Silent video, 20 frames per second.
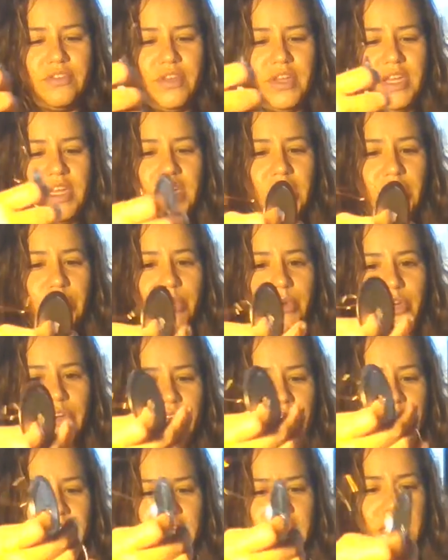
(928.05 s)
to fit in here
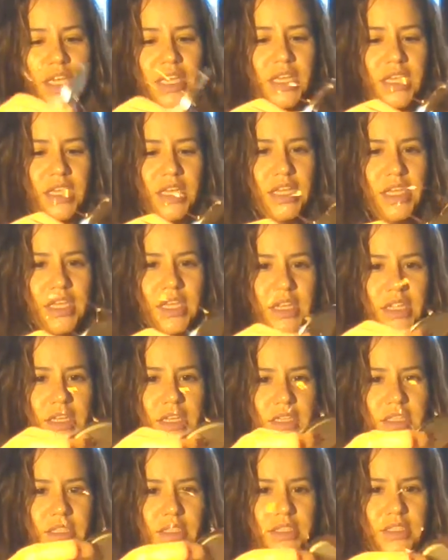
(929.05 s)
perfectly.
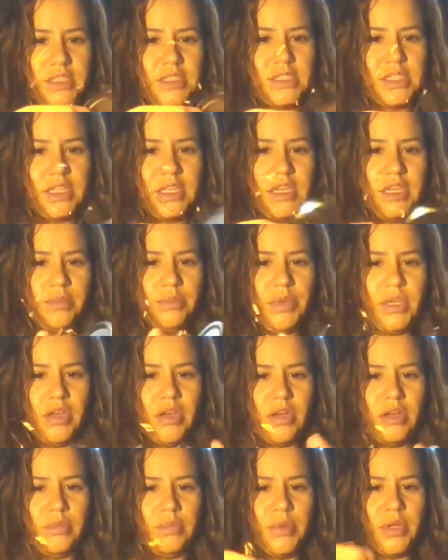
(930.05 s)
It's gonna be
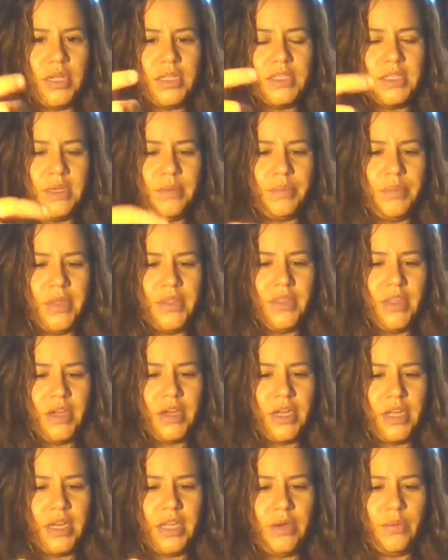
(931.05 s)
all balled up in
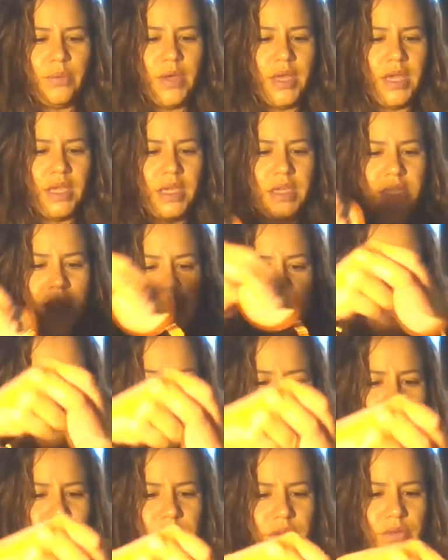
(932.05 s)
there anyway.
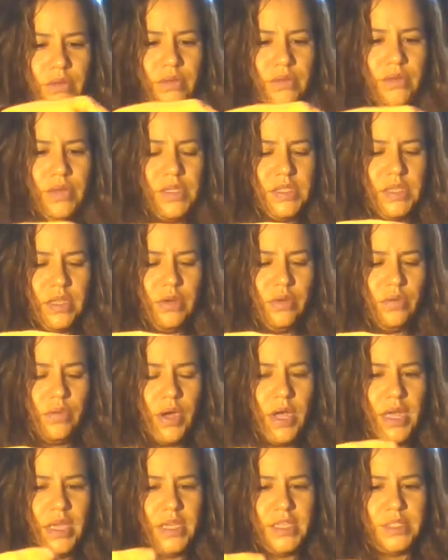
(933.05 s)
Reason
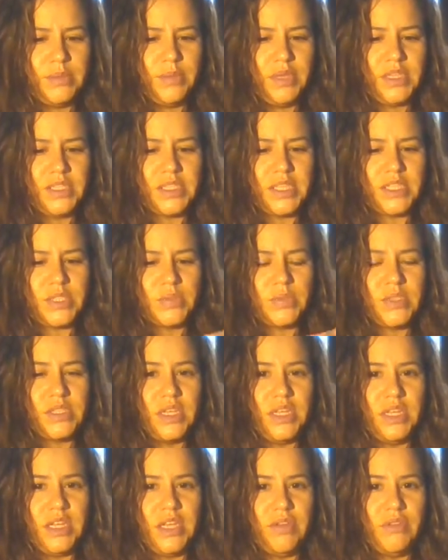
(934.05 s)
why is because that's what's
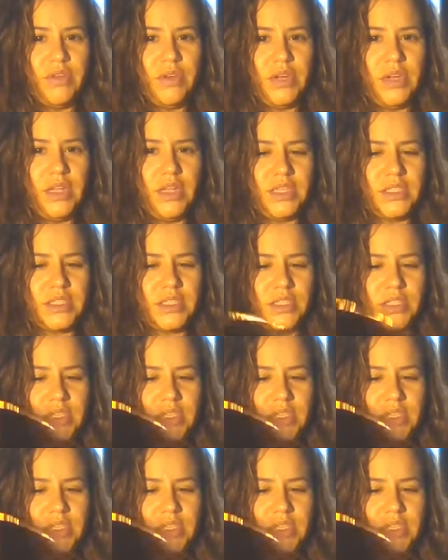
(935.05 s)
gonna give it a nice